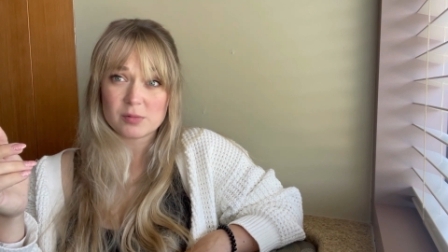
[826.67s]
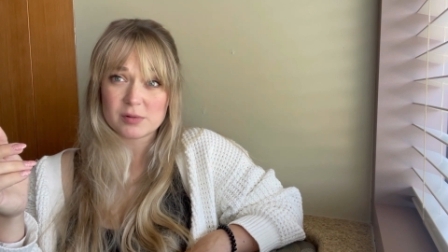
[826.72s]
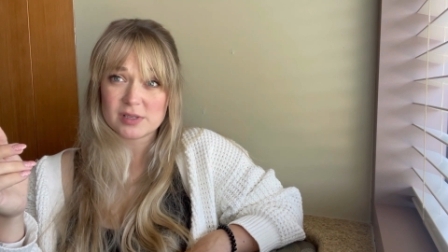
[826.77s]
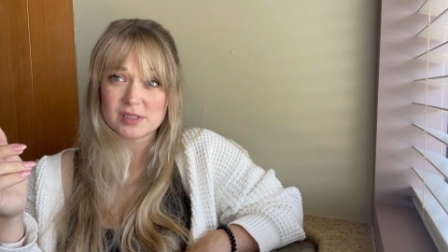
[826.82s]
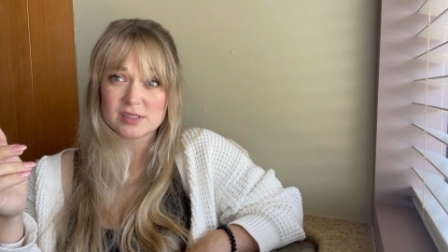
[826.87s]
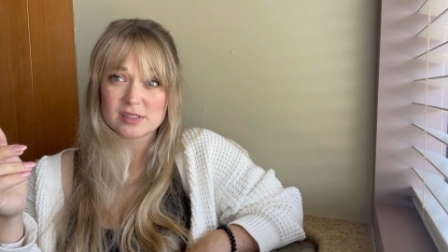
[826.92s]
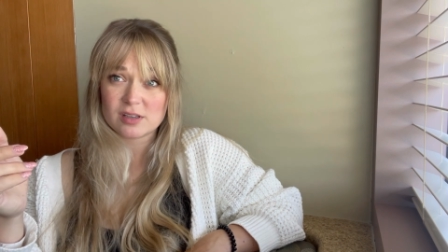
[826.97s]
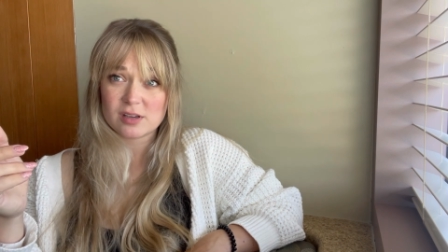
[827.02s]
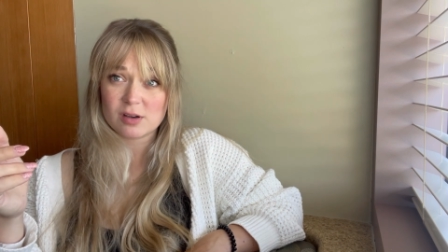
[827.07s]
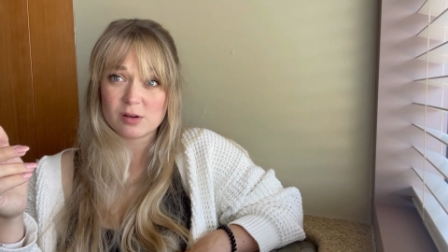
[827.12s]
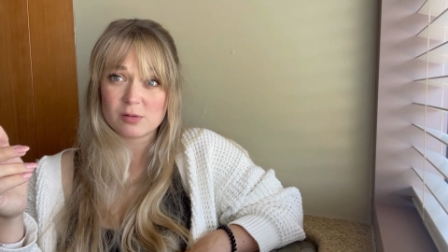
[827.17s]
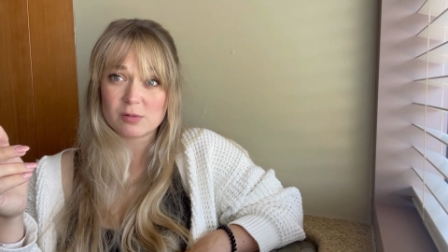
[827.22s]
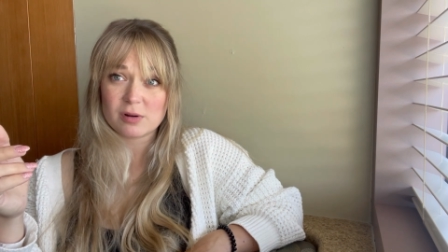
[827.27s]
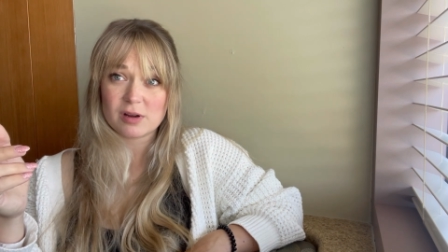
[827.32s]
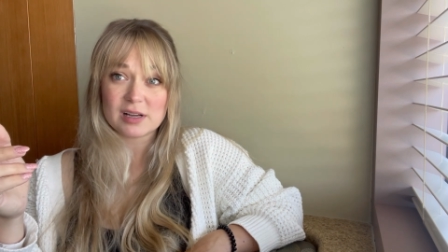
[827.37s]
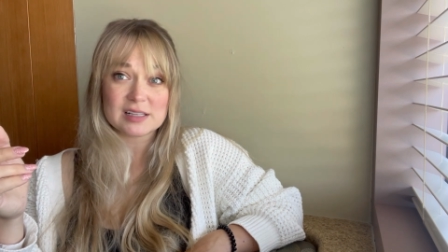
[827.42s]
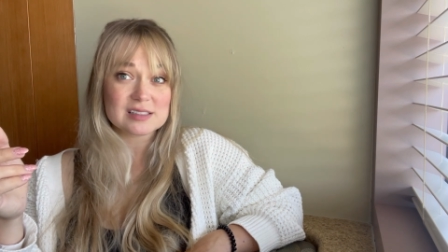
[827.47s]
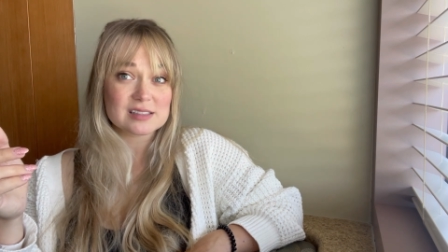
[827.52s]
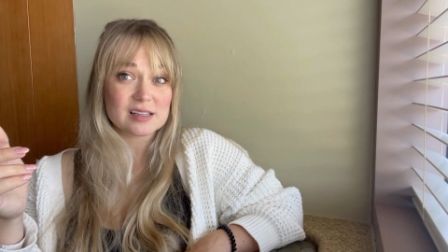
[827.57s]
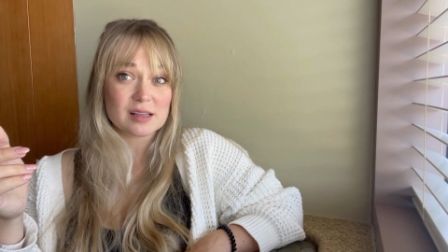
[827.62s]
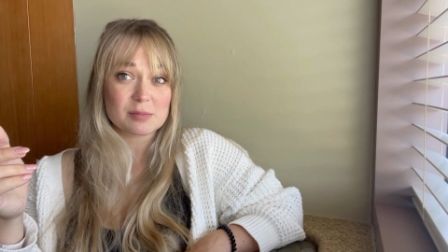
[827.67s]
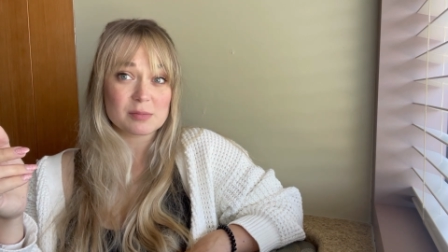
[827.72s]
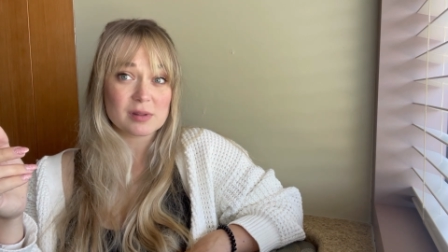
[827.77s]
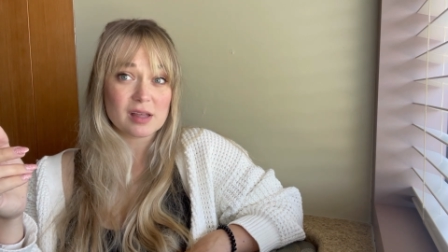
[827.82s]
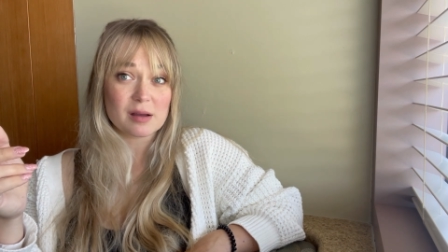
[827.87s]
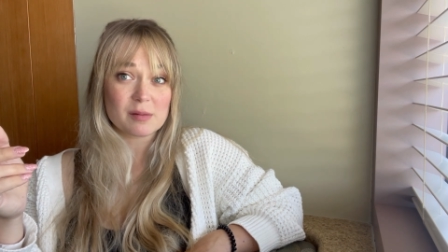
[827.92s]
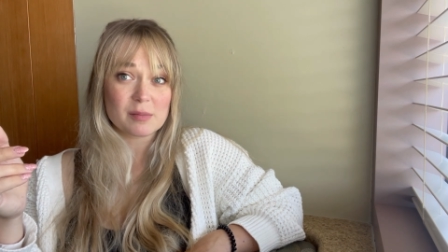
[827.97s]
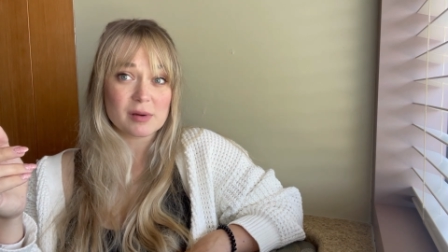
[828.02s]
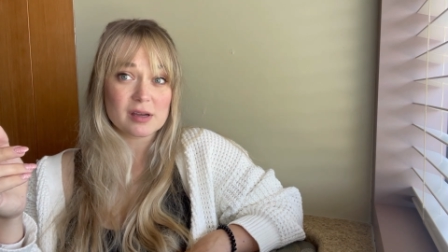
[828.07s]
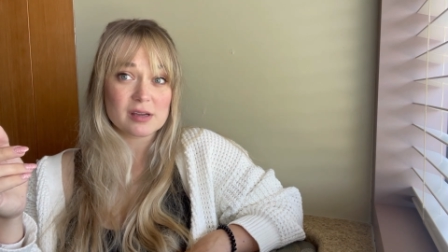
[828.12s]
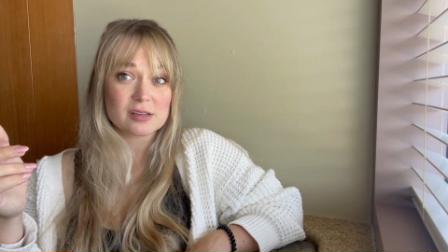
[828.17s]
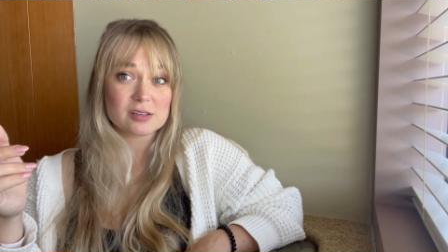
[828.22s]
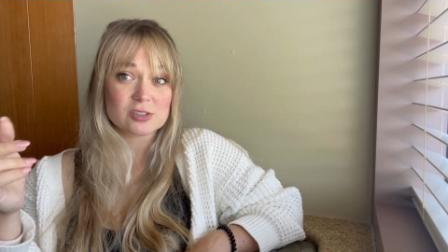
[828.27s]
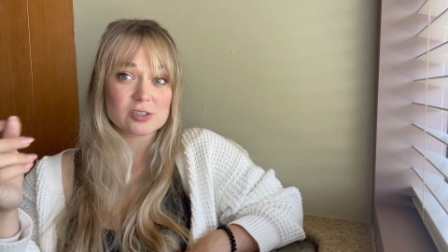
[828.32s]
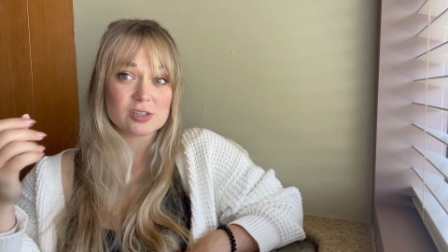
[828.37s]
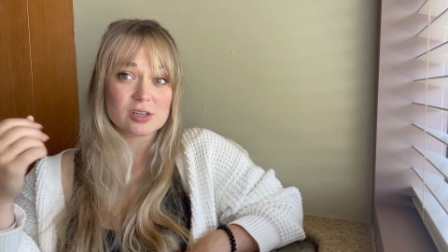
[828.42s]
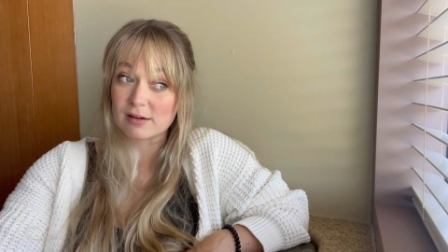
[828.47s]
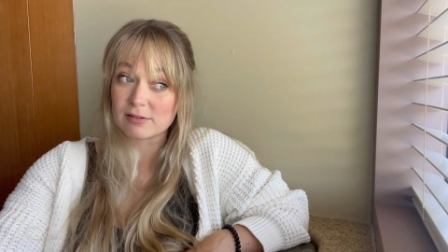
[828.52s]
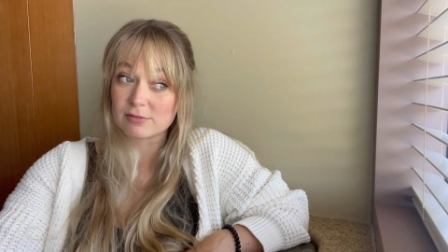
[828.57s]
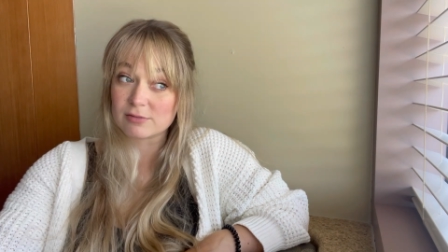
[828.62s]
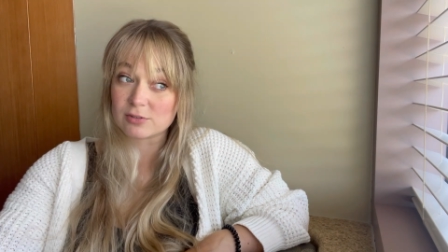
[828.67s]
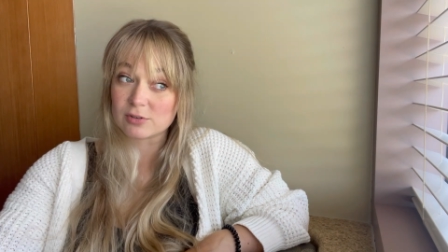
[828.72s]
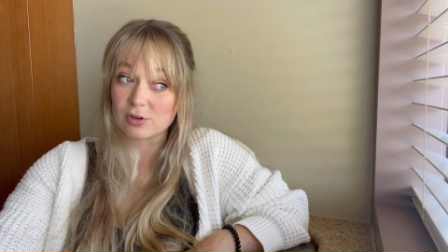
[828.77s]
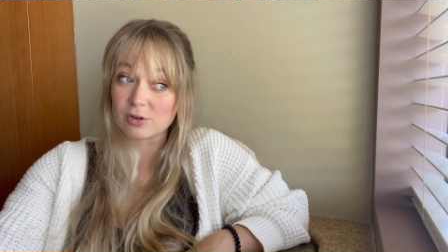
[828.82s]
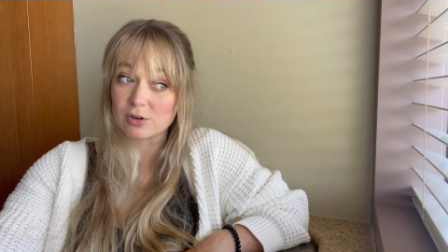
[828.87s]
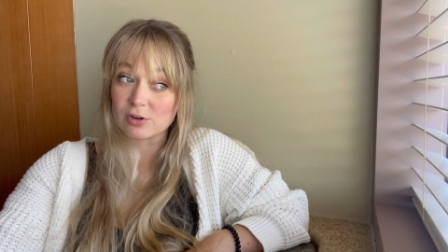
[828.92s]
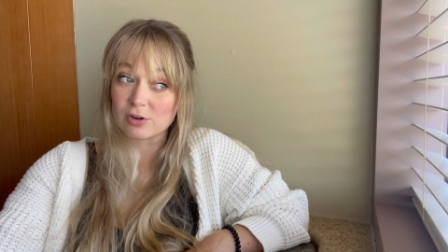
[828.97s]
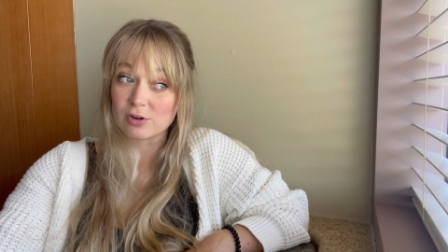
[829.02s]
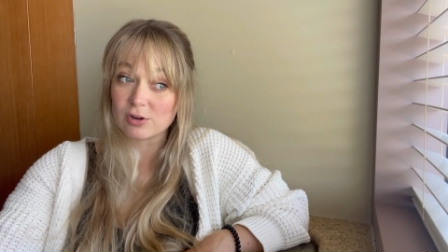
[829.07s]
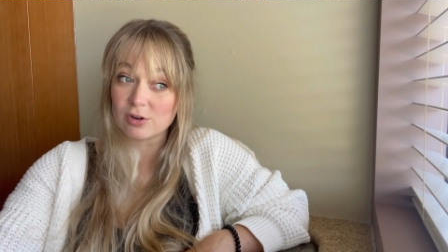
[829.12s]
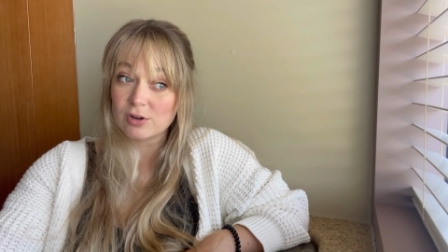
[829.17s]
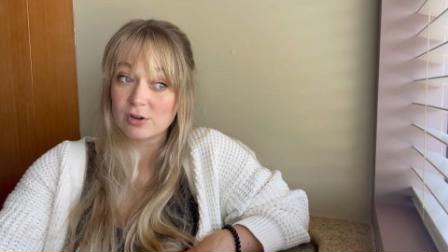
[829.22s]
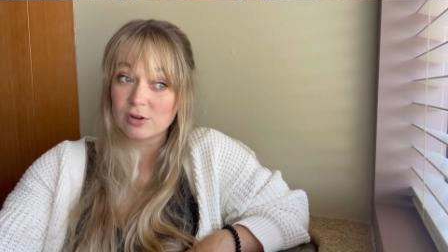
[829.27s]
weeks ago where I slept that much after